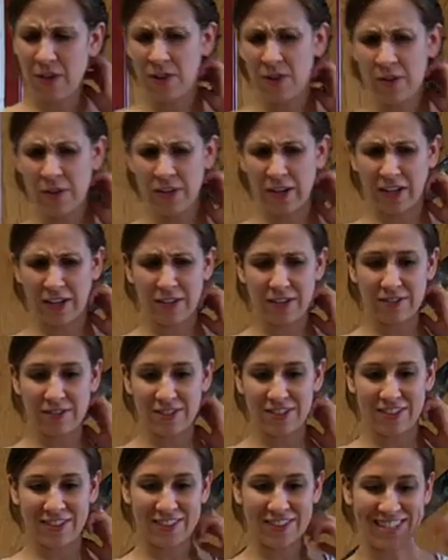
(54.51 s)
Okay,
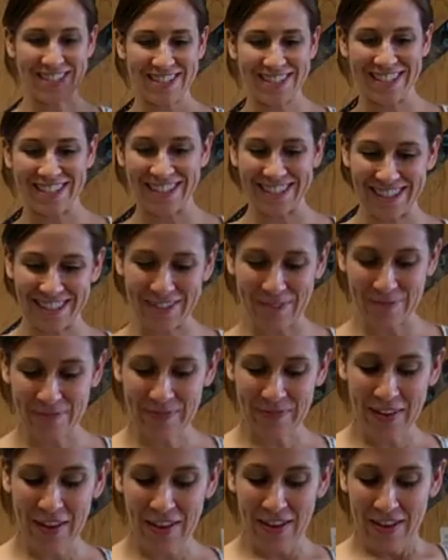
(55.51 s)
so let's see here.
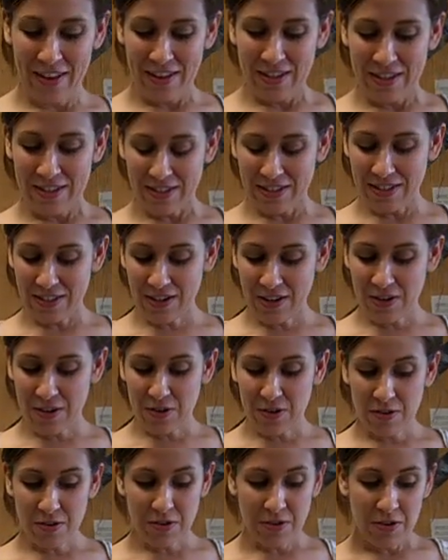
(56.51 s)

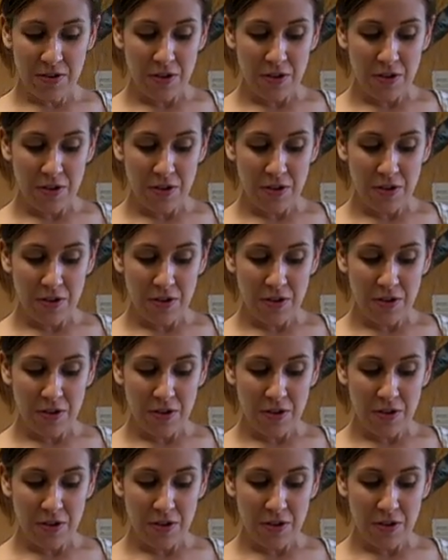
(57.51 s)
So,